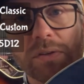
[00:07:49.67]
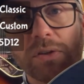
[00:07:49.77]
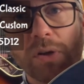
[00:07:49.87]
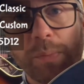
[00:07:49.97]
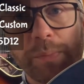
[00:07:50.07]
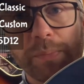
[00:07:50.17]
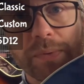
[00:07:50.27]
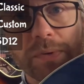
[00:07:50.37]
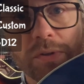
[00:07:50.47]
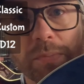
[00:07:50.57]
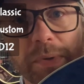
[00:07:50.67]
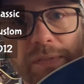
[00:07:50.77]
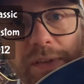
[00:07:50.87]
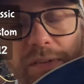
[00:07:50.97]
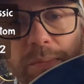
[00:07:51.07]
top to be
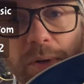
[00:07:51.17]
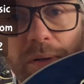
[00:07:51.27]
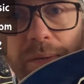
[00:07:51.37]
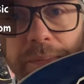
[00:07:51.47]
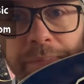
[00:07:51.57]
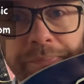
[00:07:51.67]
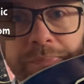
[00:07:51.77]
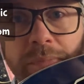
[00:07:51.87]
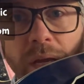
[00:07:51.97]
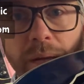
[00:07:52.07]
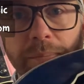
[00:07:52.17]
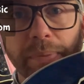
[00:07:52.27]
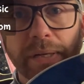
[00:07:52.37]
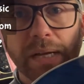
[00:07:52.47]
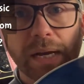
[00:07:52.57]
visible,
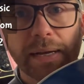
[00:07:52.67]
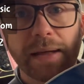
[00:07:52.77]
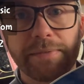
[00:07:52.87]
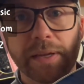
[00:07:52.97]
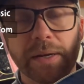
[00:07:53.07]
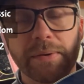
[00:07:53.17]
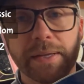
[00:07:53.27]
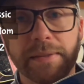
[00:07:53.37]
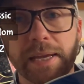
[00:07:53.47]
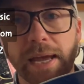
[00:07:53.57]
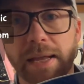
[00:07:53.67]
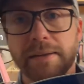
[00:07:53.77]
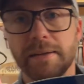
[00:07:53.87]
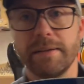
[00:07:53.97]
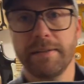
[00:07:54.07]
but I got there in the
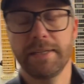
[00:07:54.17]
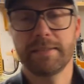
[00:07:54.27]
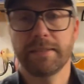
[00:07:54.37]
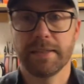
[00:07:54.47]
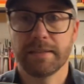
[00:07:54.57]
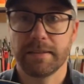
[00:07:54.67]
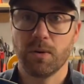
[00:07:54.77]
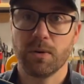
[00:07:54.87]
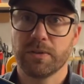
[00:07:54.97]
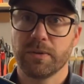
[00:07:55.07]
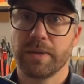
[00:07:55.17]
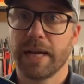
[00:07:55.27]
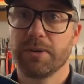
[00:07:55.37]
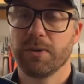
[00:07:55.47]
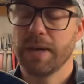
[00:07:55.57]
end. This is also
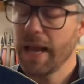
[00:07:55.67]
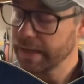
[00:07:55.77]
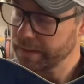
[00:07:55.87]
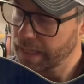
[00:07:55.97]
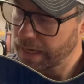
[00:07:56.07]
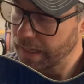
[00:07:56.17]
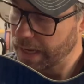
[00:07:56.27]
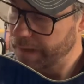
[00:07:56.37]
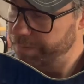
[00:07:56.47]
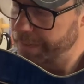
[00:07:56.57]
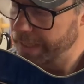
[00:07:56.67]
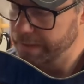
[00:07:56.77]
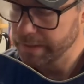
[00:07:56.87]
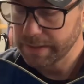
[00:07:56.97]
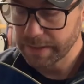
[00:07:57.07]
nitro lac that I have
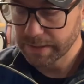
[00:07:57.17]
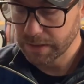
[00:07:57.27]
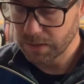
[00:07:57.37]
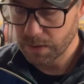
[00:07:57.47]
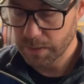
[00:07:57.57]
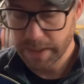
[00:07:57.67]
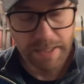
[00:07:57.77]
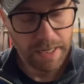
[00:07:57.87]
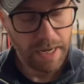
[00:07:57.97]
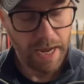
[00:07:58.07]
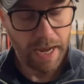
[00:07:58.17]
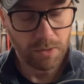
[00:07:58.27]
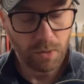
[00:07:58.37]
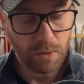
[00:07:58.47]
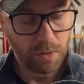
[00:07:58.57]
painted this guitar with, and
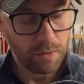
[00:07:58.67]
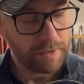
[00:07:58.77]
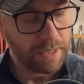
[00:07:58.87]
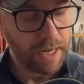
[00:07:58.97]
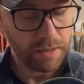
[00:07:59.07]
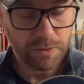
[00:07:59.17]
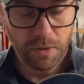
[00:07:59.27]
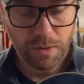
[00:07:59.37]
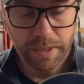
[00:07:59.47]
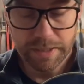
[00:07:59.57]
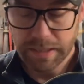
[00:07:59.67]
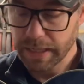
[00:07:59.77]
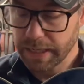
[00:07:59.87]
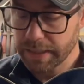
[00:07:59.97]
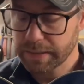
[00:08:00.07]
all of the electronics
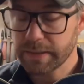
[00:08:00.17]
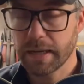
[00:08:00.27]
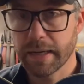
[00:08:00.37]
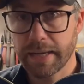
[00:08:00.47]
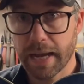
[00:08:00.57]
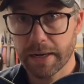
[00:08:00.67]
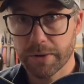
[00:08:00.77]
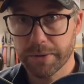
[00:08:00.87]
is Geiger.